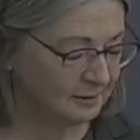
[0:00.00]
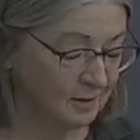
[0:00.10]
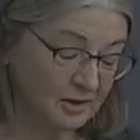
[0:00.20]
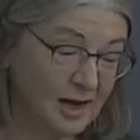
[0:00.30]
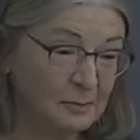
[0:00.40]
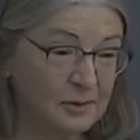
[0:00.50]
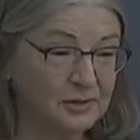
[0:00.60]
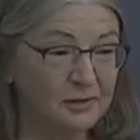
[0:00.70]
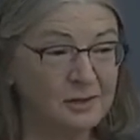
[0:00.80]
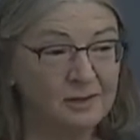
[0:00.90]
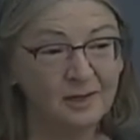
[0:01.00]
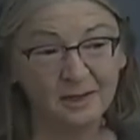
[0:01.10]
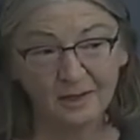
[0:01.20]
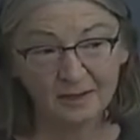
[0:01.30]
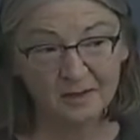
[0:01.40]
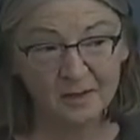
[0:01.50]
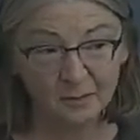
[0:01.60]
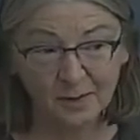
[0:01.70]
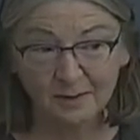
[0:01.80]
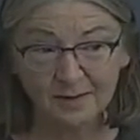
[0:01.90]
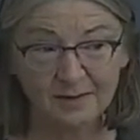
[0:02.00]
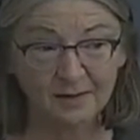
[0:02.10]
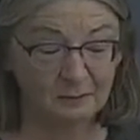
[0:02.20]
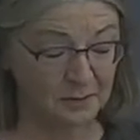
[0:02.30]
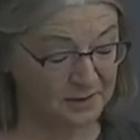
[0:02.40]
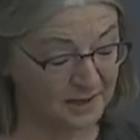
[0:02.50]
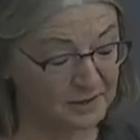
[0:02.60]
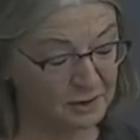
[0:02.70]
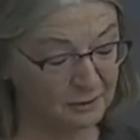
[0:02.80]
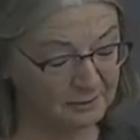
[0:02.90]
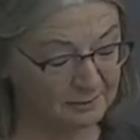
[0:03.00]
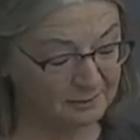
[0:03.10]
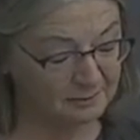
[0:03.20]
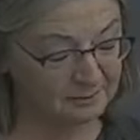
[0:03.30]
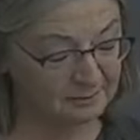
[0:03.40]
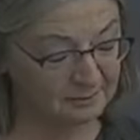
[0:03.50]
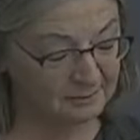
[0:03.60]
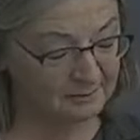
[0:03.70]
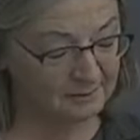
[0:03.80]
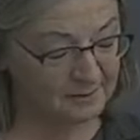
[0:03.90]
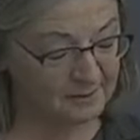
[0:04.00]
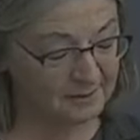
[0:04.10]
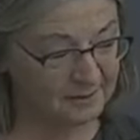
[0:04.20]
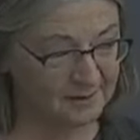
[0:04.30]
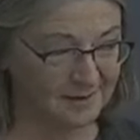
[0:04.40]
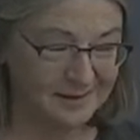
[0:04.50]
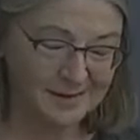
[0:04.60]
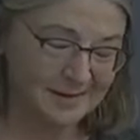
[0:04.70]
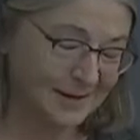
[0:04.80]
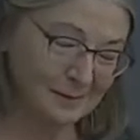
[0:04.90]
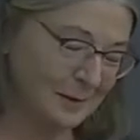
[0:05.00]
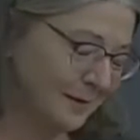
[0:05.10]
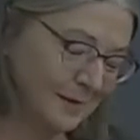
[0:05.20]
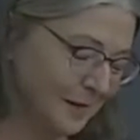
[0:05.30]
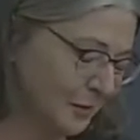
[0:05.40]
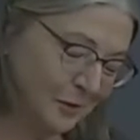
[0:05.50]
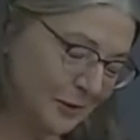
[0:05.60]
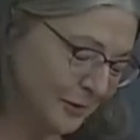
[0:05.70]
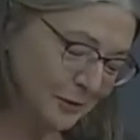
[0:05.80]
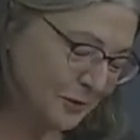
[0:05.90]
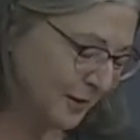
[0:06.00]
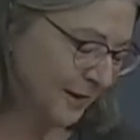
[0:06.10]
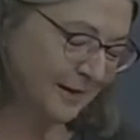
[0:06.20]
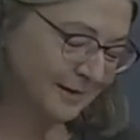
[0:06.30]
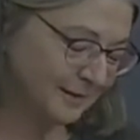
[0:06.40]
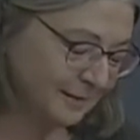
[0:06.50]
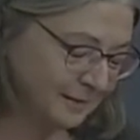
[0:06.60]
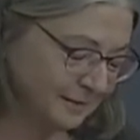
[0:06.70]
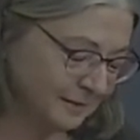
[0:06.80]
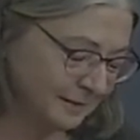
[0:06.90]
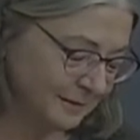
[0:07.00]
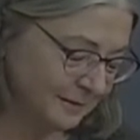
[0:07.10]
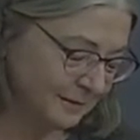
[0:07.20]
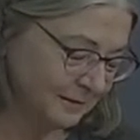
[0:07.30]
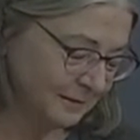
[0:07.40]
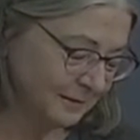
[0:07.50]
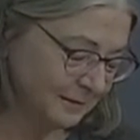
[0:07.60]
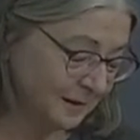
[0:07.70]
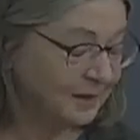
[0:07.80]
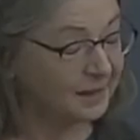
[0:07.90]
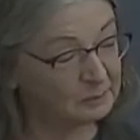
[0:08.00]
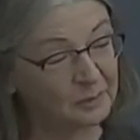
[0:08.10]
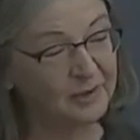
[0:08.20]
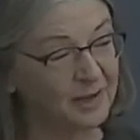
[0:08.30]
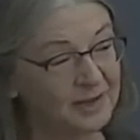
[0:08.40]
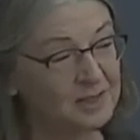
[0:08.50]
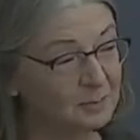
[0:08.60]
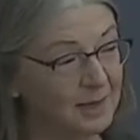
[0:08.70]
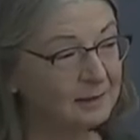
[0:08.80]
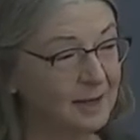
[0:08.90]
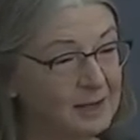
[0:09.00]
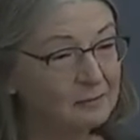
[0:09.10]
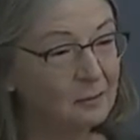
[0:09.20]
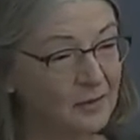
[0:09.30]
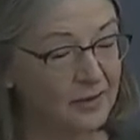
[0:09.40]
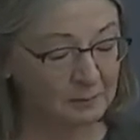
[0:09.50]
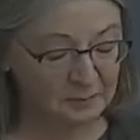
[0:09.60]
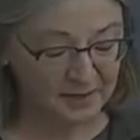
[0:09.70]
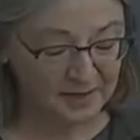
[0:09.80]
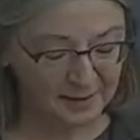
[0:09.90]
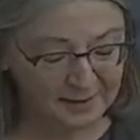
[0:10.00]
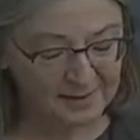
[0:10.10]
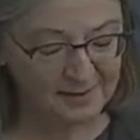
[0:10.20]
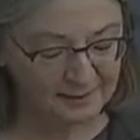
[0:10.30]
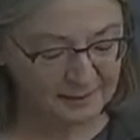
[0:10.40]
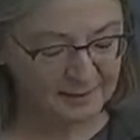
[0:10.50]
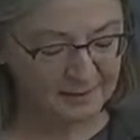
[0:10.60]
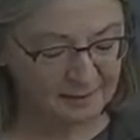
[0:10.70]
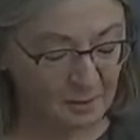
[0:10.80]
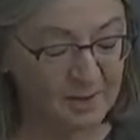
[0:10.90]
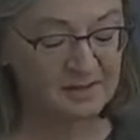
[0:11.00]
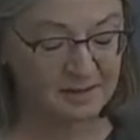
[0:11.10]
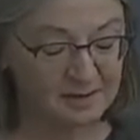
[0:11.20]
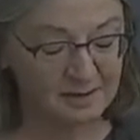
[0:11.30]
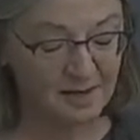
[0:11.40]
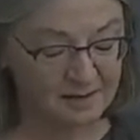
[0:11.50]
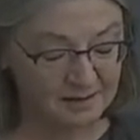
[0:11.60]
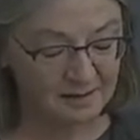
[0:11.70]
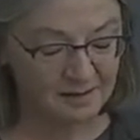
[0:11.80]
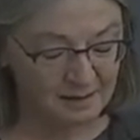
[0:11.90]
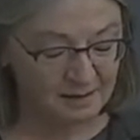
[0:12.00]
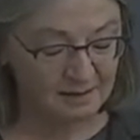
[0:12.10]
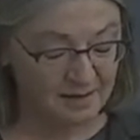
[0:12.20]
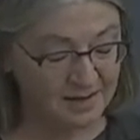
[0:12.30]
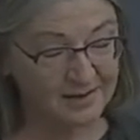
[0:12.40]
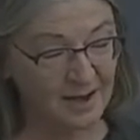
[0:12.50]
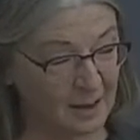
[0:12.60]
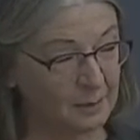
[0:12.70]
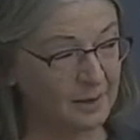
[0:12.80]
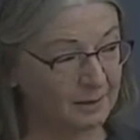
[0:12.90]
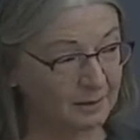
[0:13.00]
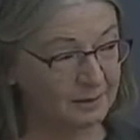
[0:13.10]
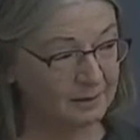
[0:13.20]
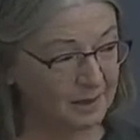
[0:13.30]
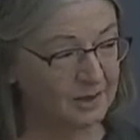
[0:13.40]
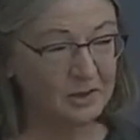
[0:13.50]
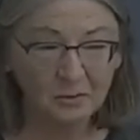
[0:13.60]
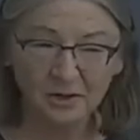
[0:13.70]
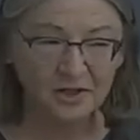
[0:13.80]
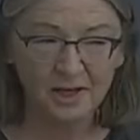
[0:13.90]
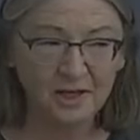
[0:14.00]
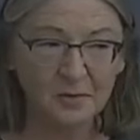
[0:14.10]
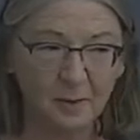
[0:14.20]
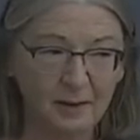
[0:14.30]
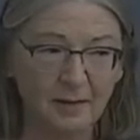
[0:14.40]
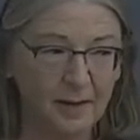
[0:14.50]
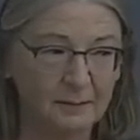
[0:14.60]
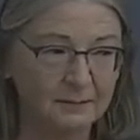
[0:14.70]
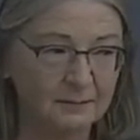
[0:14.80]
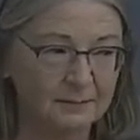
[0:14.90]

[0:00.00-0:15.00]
A good opportunity, it speaks of potential. It's an assignment I don't understand. It implicates my life with emptiness. Once, it says, things happened and you were changed by them.